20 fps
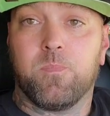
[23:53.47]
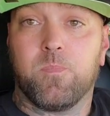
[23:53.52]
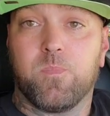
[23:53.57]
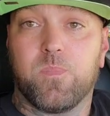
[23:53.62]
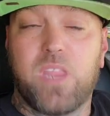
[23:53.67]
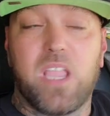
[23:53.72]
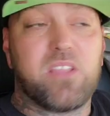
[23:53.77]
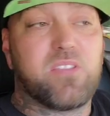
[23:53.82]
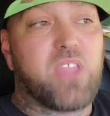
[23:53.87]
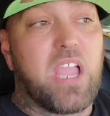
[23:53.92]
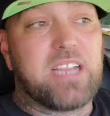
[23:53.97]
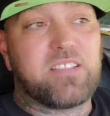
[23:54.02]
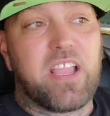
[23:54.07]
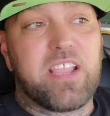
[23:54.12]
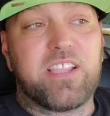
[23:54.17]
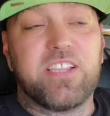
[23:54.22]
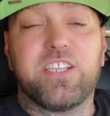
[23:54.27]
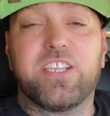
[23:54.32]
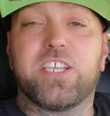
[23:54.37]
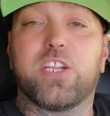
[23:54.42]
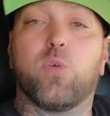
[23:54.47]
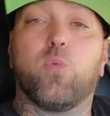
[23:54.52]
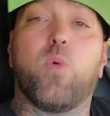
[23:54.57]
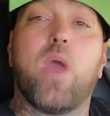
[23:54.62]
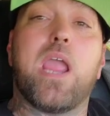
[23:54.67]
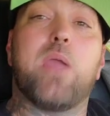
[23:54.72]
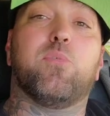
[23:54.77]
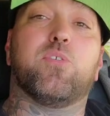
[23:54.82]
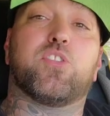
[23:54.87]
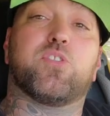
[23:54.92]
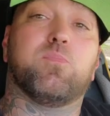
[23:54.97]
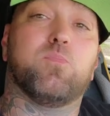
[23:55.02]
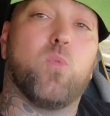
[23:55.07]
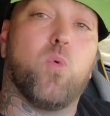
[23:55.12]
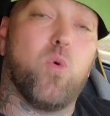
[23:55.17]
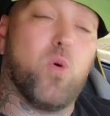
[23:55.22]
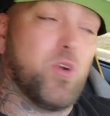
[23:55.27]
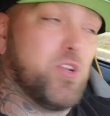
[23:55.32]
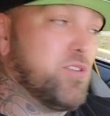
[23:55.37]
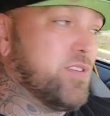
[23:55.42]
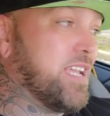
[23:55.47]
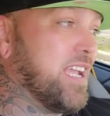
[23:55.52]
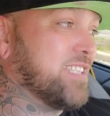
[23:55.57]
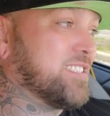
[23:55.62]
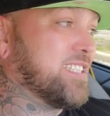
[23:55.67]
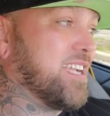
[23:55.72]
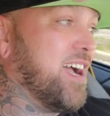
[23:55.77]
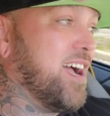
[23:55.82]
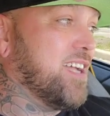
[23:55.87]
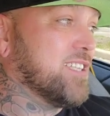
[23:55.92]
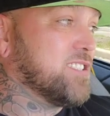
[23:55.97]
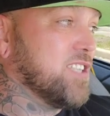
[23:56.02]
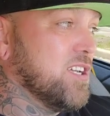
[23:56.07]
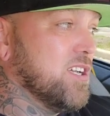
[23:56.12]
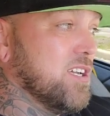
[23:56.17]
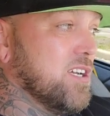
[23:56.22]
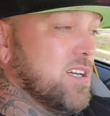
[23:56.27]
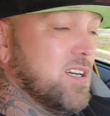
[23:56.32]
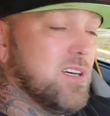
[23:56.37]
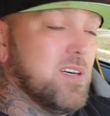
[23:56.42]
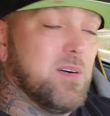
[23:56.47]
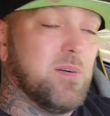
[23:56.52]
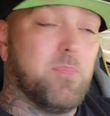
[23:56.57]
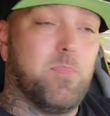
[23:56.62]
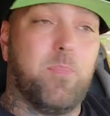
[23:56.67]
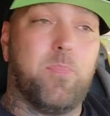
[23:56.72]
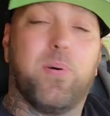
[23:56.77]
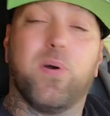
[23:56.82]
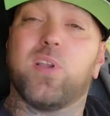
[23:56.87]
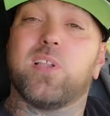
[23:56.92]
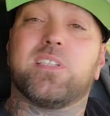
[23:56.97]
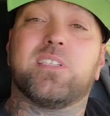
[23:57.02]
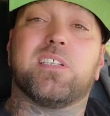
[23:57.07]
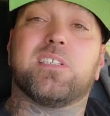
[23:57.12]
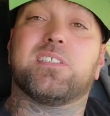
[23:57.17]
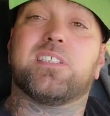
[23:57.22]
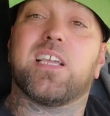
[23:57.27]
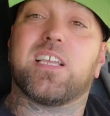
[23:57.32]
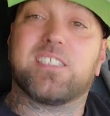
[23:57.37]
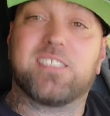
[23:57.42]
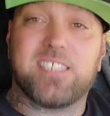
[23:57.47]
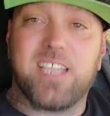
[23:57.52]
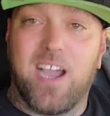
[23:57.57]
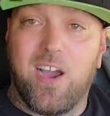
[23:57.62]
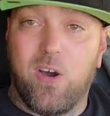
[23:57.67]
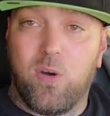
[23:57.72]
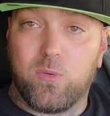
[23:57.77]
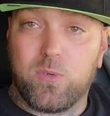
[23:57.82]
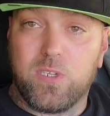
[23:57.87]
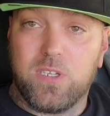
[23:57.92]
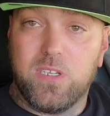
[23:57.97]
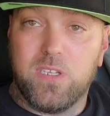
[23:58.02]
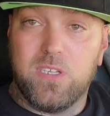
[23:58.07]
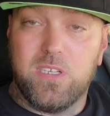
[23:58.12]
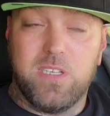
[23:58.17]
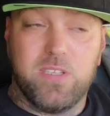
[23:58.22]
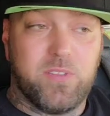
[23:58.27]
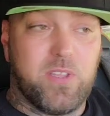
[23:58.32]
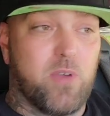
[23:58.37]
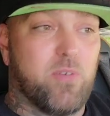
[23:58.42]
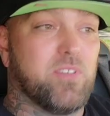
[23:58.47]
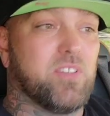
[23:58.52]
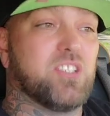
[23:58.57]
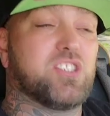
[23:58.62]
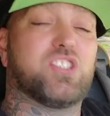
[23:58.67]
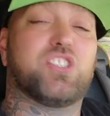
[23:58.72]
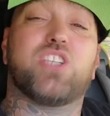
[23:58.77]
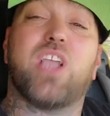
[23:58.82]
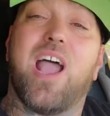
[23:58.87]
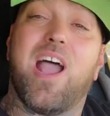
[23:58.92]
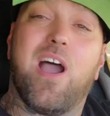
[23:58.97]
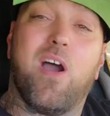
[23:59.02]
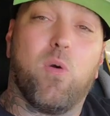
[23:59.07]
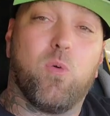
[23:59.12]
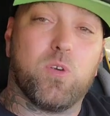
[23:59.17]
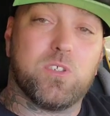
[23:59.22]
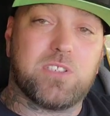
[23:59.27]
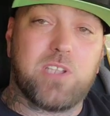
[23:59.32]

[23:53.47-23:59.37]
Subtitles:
They think they can get away with more. You catch guys pulling the dicks out. They're in the showers.